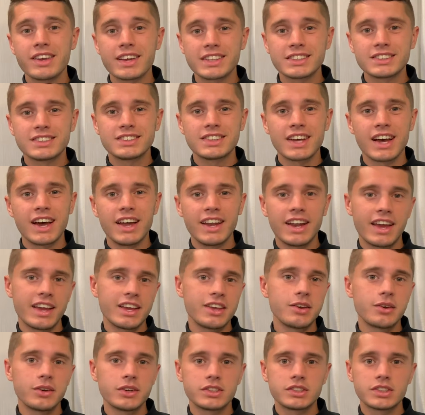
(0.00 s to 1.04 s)
sign a
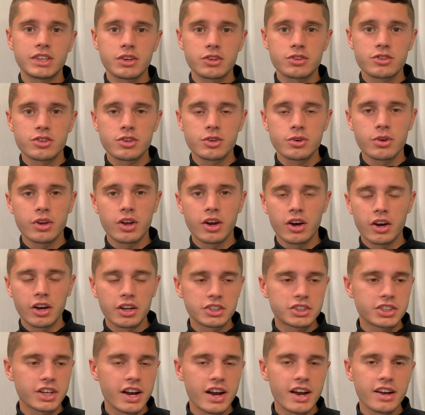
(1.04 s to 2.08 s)
USL 2
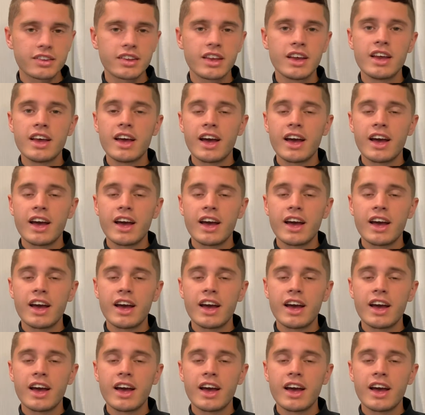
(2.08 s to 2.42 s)
contract.